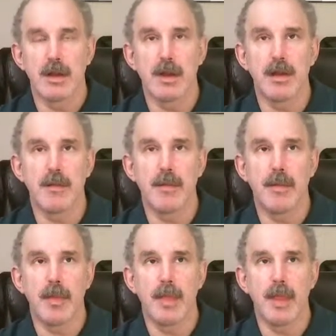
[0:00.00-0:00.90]

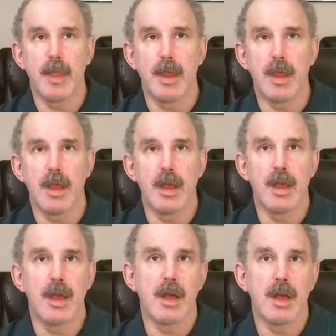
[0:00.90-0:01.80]

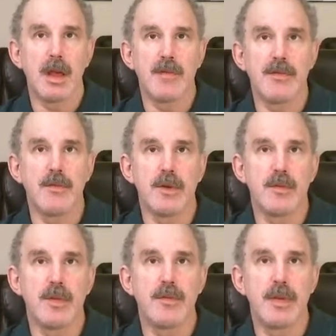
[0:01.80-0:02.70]
I have
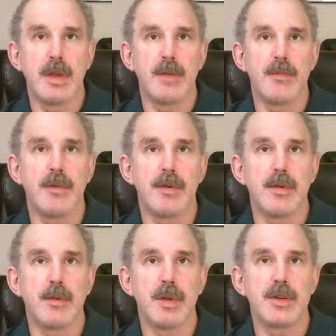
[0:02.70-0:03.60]
worked with
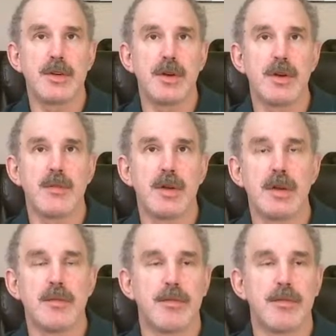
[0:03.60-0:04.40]
people with trauma